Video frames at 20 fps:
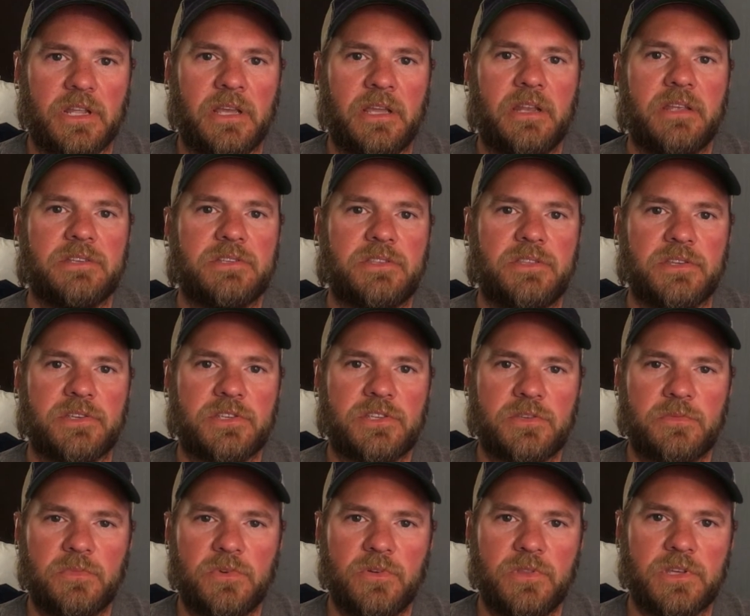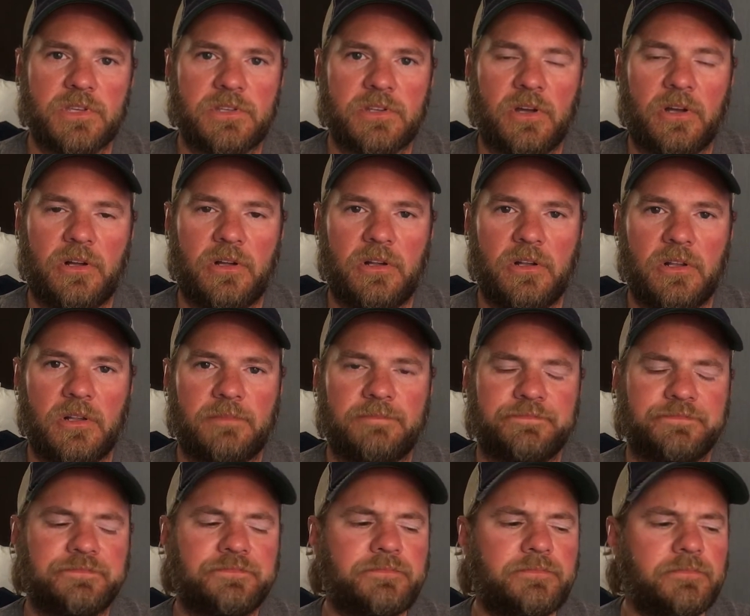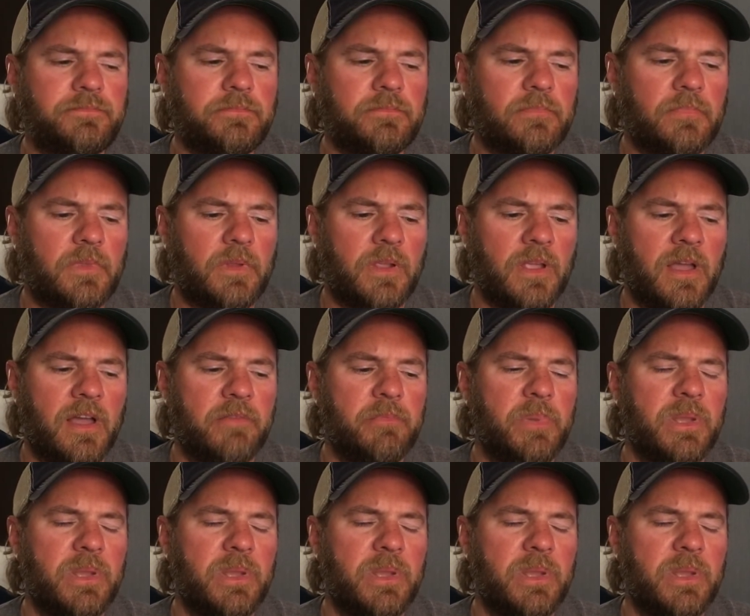It is the smoothest hull I've